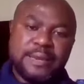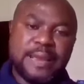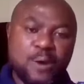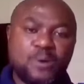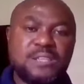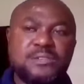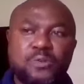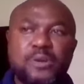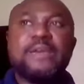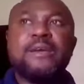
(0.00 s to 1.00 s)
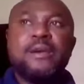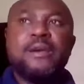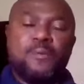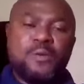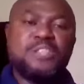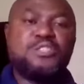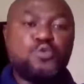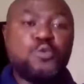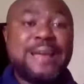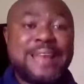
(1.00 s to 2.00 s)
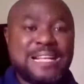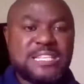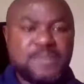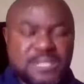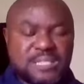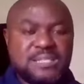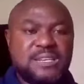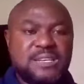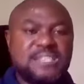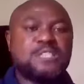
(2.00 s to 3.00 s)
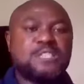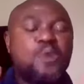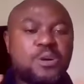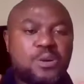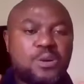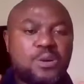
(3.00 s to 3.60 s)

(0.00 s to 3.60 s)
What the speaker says: Their own is, okay, we need to do an activity. This is what